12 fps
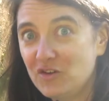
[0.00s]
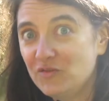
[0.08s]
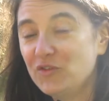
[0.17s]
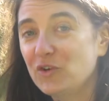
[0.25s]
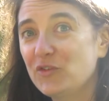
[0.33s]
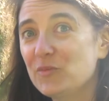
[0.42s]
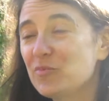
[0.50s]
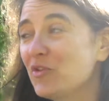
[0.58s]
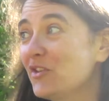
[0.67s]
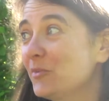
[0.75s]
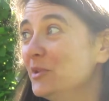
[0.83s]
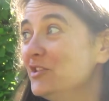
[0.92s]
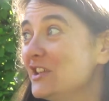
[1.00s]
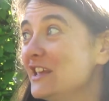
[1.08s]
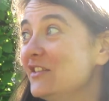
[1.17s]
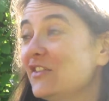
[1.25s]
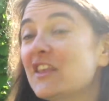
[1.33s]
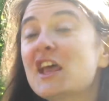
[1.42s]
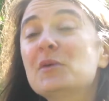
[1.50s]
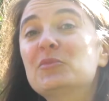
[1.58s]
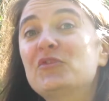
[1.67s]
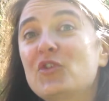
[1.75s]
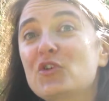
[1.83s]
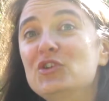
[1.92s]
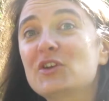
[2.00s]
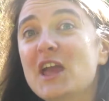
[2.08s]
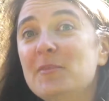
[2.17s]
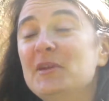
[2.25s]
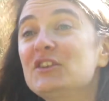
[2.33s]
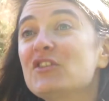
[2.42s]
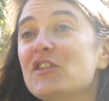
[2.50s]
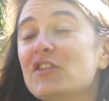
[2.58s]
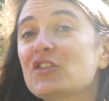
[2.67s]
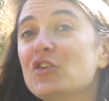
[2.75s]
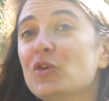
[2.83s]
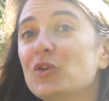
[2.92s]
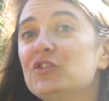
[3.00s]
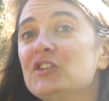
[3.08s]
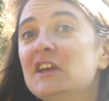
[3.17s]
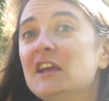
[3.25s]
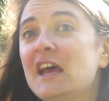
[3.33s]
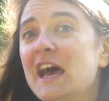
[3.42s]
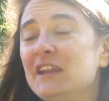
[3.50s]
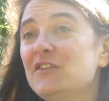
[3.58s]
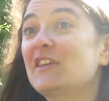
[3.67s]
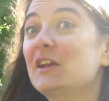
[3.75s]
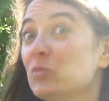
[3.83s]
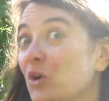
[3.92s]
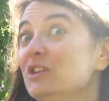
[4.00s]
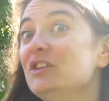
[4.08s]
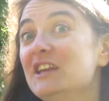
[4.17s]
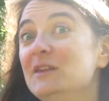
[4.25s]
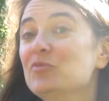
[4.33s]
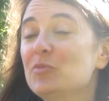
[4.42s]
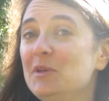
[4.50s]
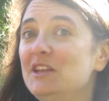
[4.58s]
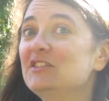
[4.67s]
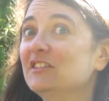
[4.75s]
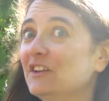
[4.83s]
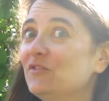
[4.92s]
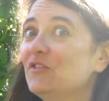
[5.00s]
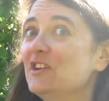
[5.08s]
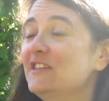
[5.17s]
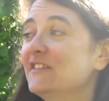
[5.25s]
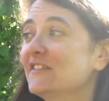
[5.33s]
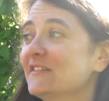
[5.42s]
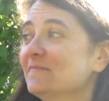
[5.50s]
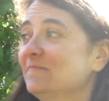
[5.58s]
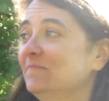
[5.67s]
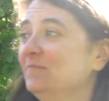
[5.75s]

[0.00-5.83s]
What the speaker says: of false imprisonment is before you came into this court? And is that why you keep repeating that phrase?